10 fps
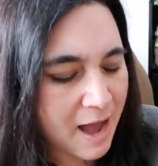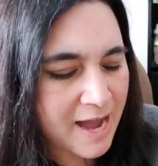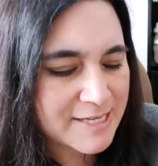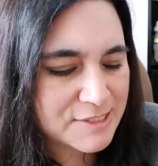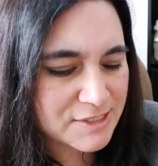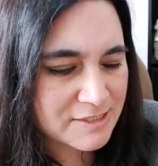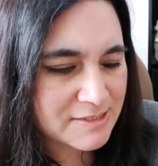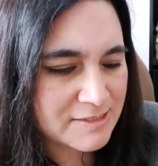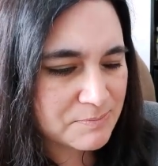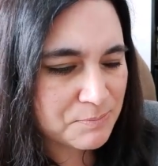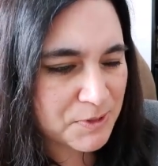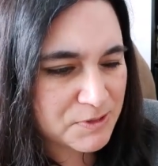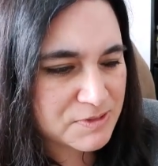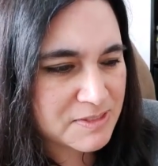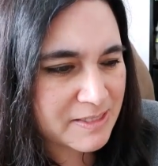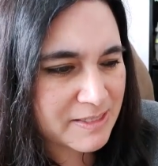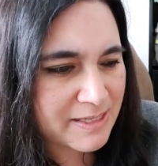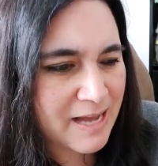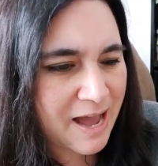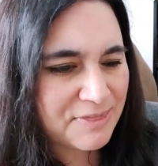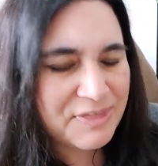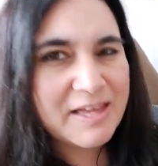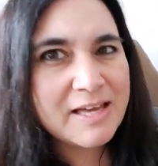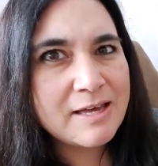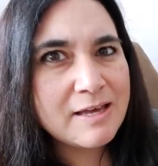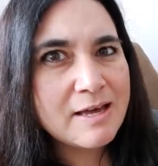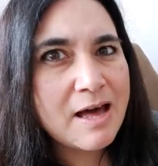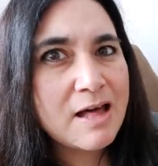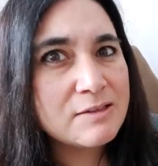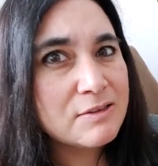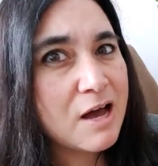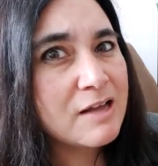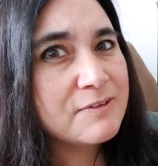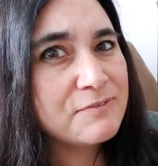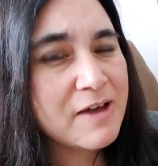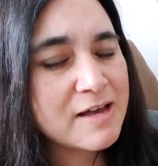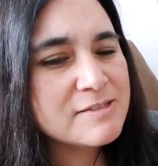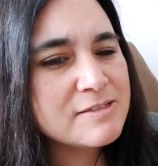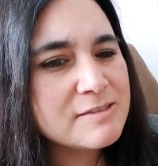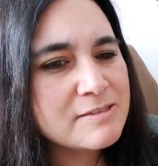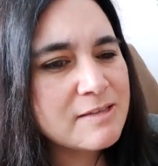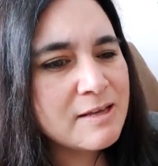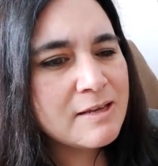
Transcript: I just personally, I think a lot of us